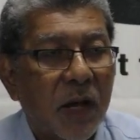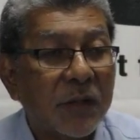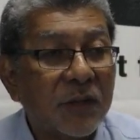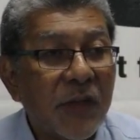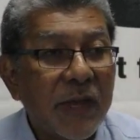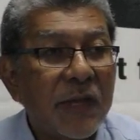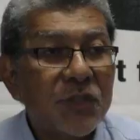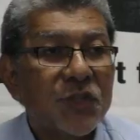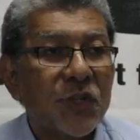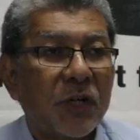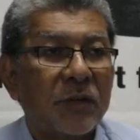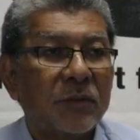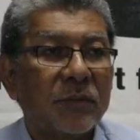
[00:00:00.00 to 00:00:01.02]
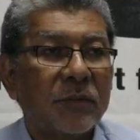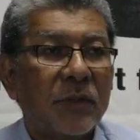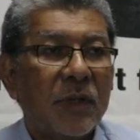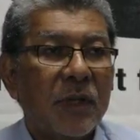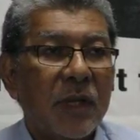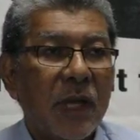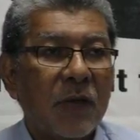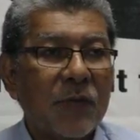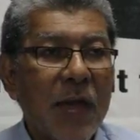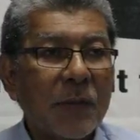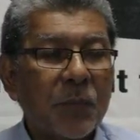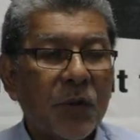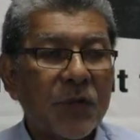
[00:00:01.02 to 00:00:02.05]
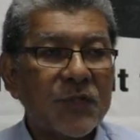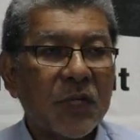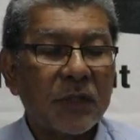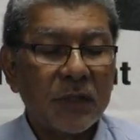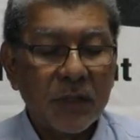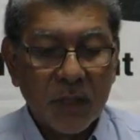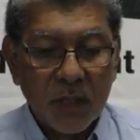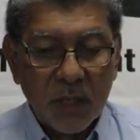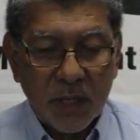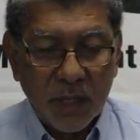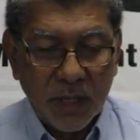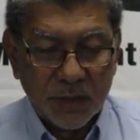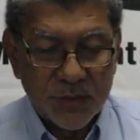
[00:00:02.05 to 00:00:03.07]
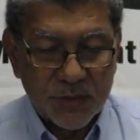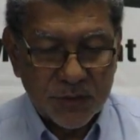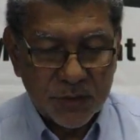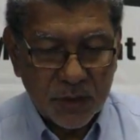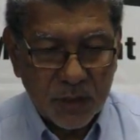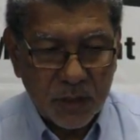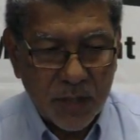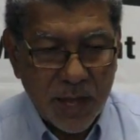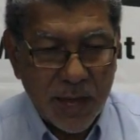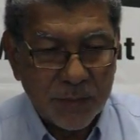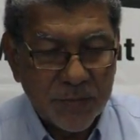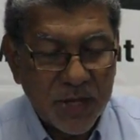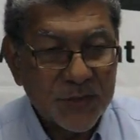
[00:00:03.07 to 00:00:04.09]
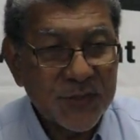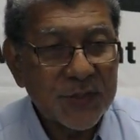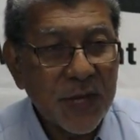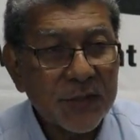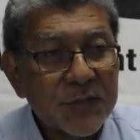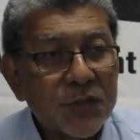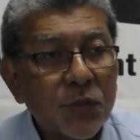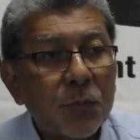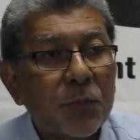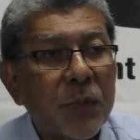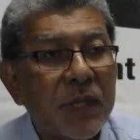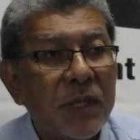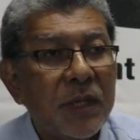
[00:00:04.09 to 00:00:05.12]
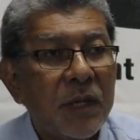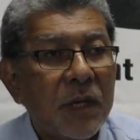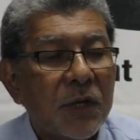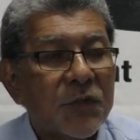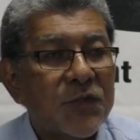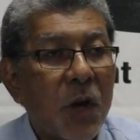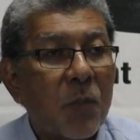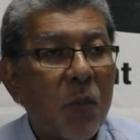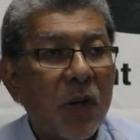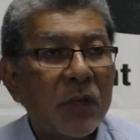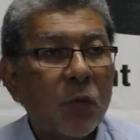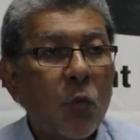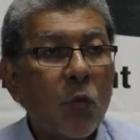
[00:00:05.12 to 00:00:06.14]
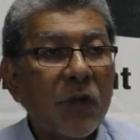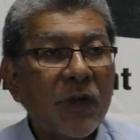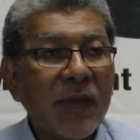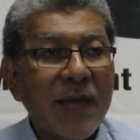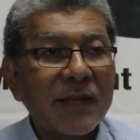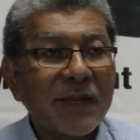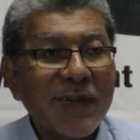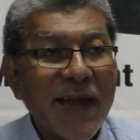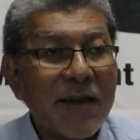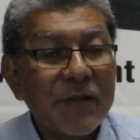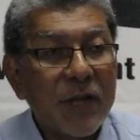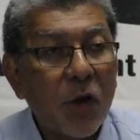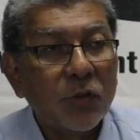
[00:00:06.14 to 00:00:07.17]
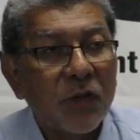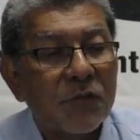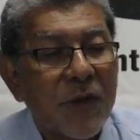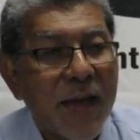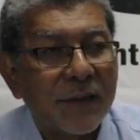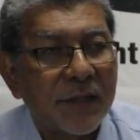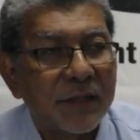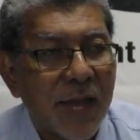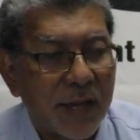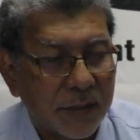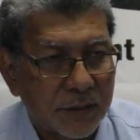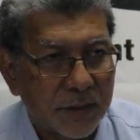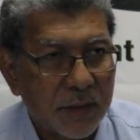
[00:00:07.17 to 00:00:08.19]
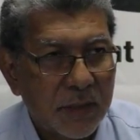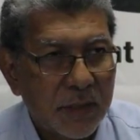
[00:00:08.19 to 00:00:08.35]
a danger, if that person is assessed to be someone who can carry out a violent act,